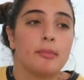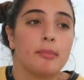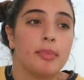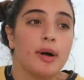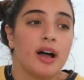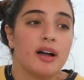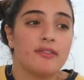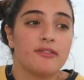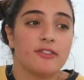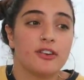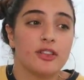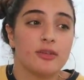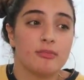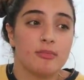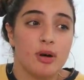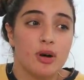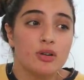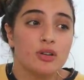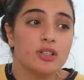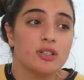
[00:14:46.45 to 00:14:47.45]
But for the
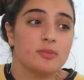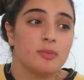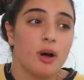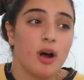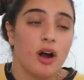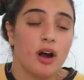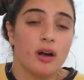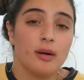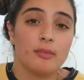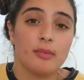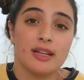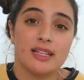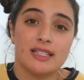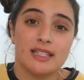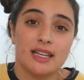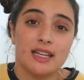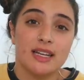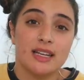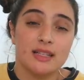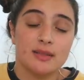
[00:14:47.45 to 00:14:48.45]
most part, my
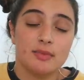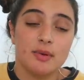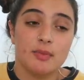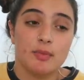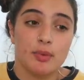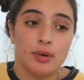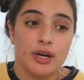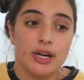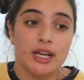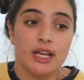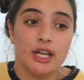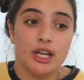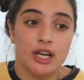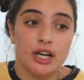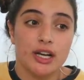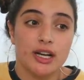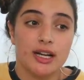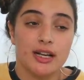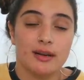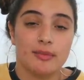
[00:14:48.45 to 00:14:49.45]
skin has been pretty
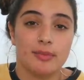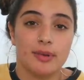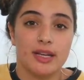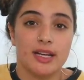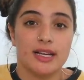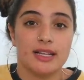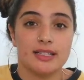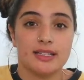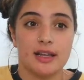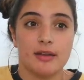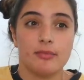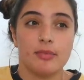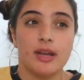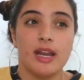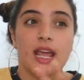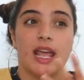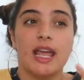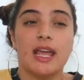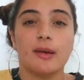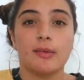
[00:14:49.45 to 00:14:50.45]
good because I've
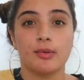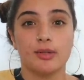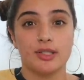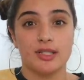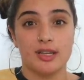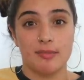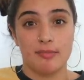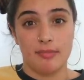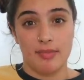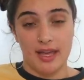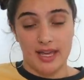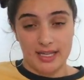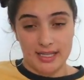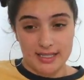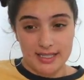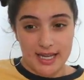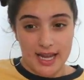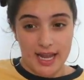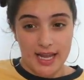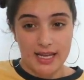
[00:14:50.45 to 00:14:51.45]
been able to
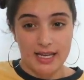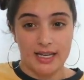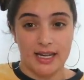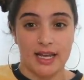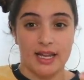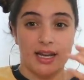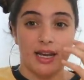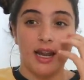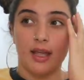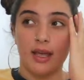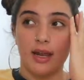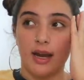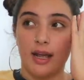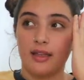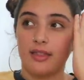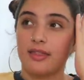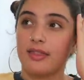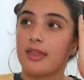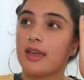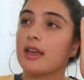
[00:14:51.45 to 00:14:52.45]
maintain it. And
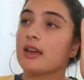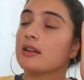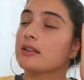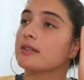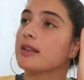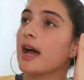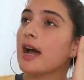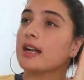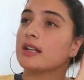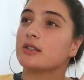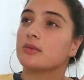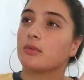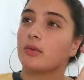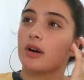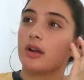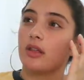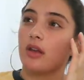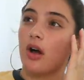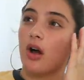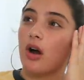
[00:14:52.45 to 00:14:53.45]
I think that's
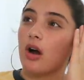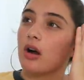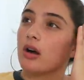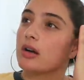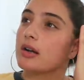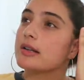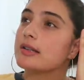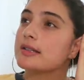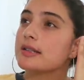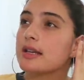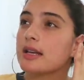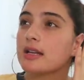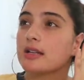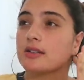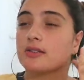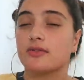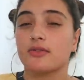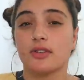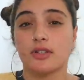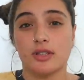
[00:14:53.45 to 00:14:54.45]
one of the hardest
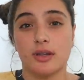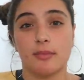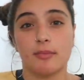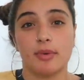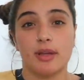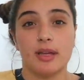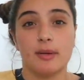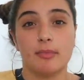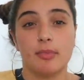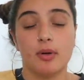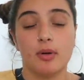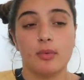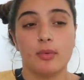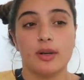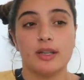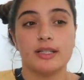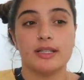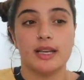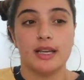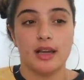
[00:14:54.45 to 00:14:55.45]
things for some people
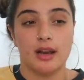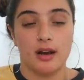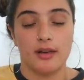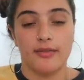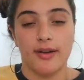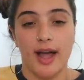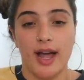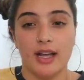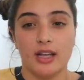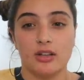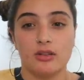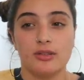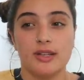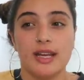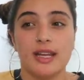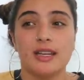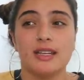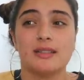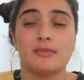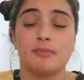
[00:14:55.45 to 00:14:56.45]
once they get off
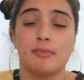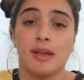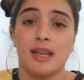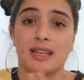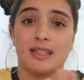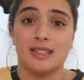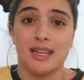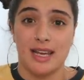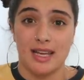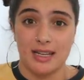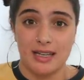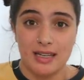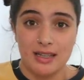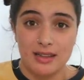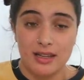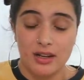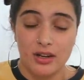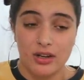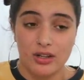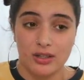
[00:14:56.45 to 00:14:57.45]
Accutane, is
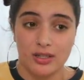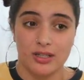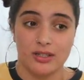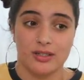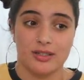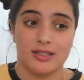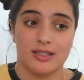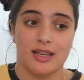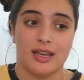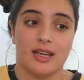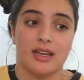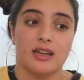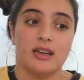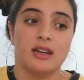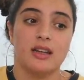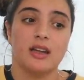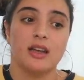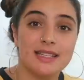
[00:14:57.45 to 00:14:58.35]
maintaining their clear skin.